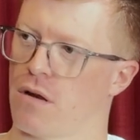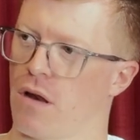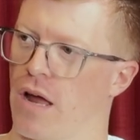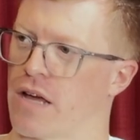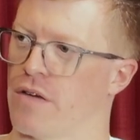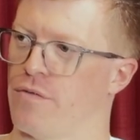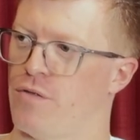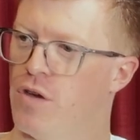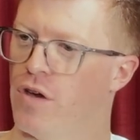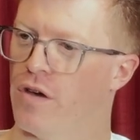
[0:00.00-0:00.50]

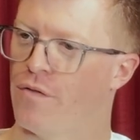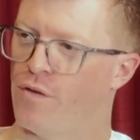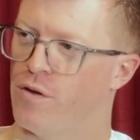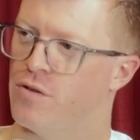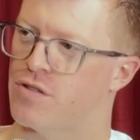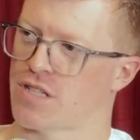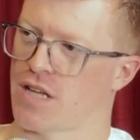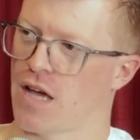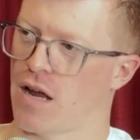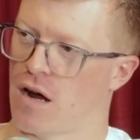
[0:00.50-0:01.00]
Like if
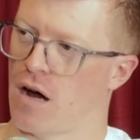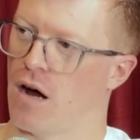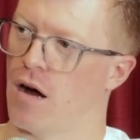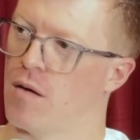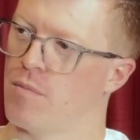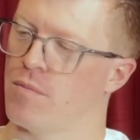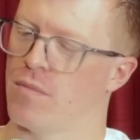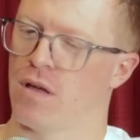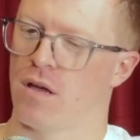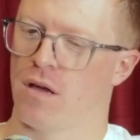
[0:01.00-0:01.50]
you set
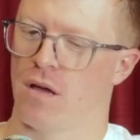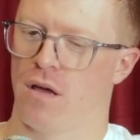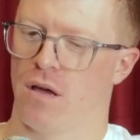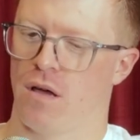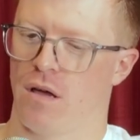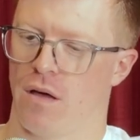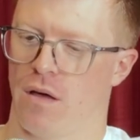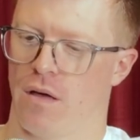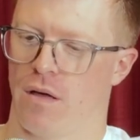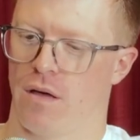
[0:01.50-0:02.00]
up
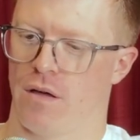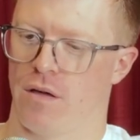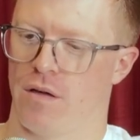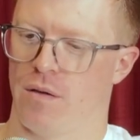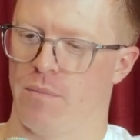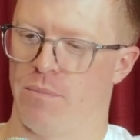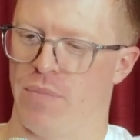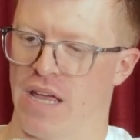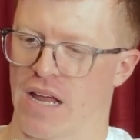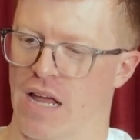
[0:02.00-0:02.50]

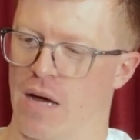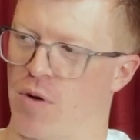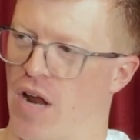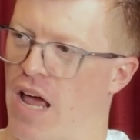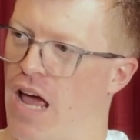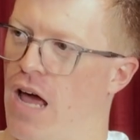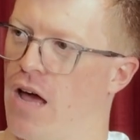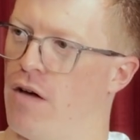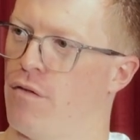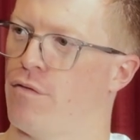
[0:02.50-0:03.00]
being able to
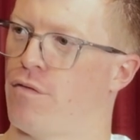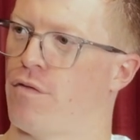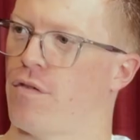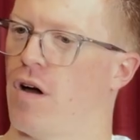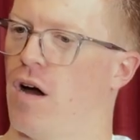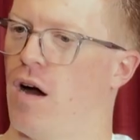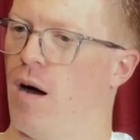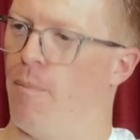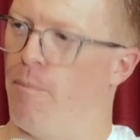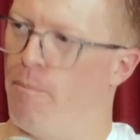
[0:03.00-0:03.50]
have
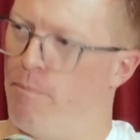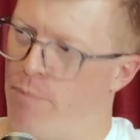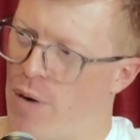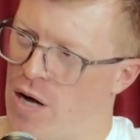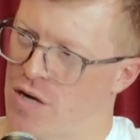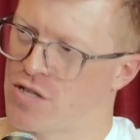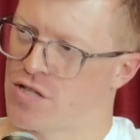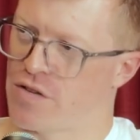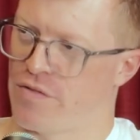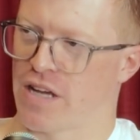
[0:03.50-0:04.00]
a
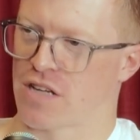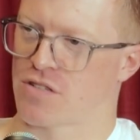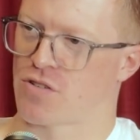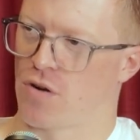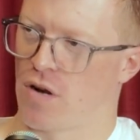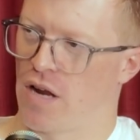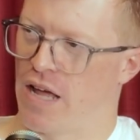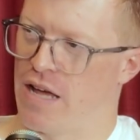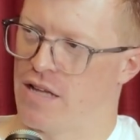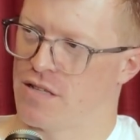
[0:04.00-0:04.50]
bunch of
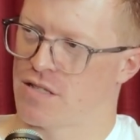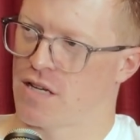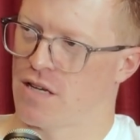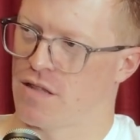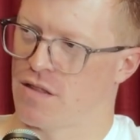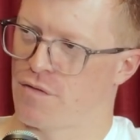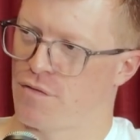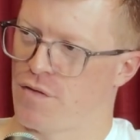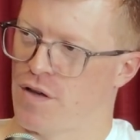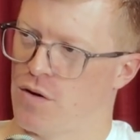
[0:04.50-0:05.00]
extra lands
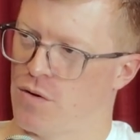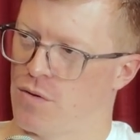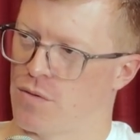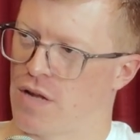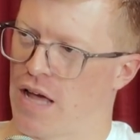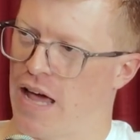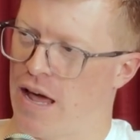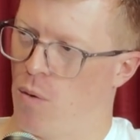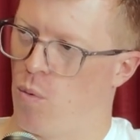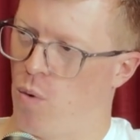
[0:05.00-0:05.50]
hit the
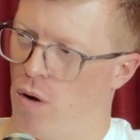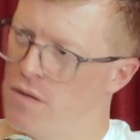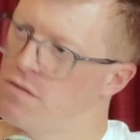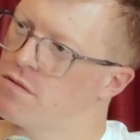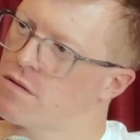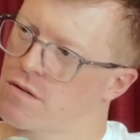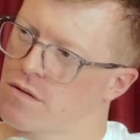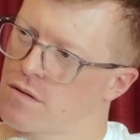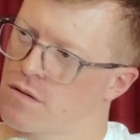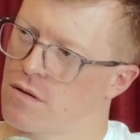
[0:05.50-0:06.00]
field at
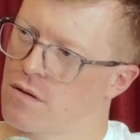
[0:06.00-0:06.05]
once,